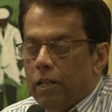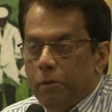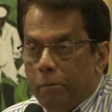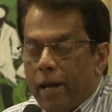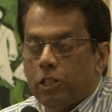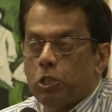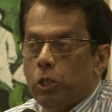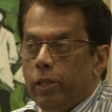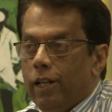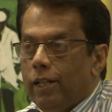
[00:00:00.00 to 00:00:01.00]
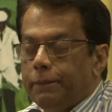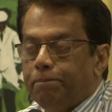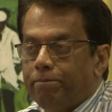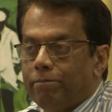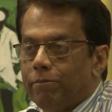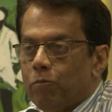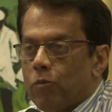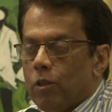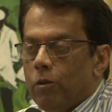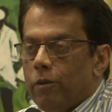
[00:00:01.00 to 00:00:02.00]
Coming back to Sunil,
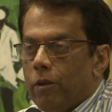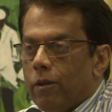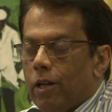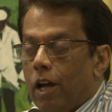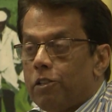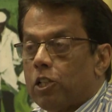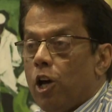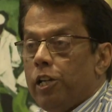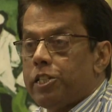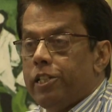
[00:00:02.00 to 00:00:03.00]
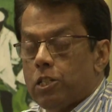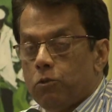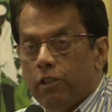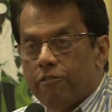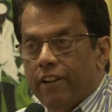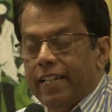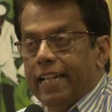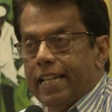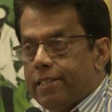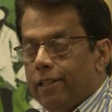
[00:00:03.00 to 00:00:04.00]
our college days were
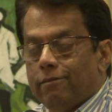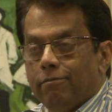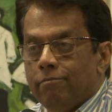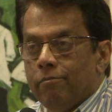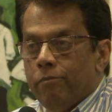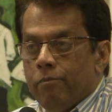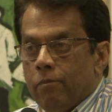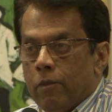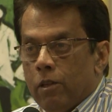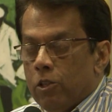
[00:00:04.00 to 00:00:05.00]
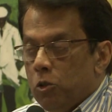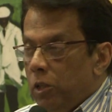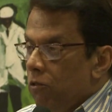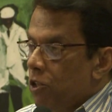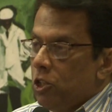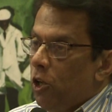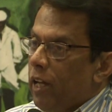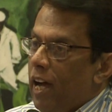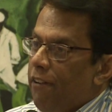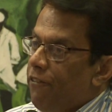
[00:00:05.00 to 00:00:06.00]
fantastic. Sunil was
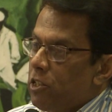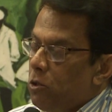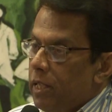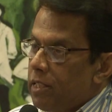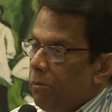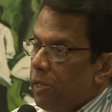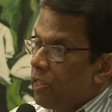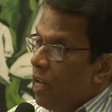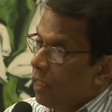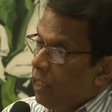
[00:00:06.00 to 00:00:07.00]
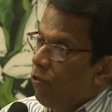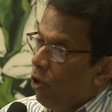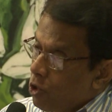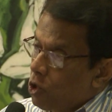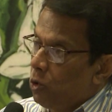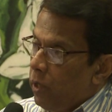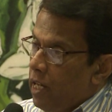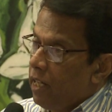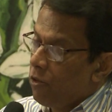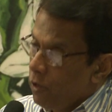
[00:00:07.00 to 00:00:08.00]
not half as good as Ramesh Nagdev also,
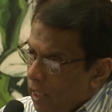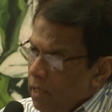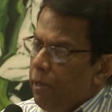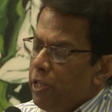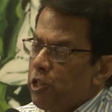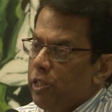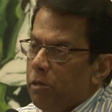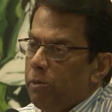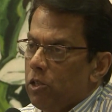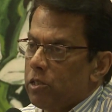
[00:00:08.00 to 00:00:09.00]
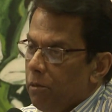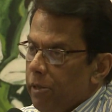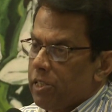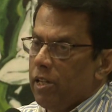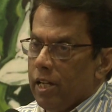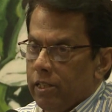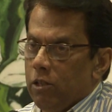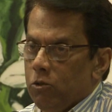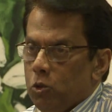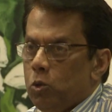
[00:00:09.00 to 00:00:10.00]
and I really mention it because Ramesh
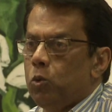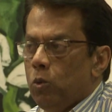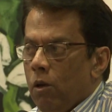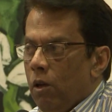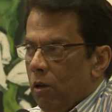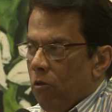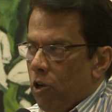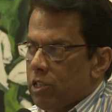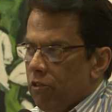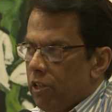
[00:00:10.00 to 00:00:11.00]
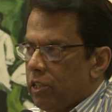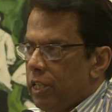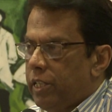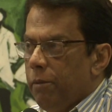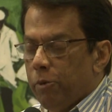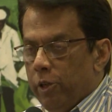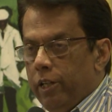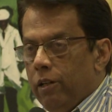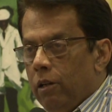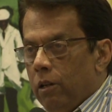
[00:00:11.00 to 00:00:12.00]
Nagdev, who was our contemporary,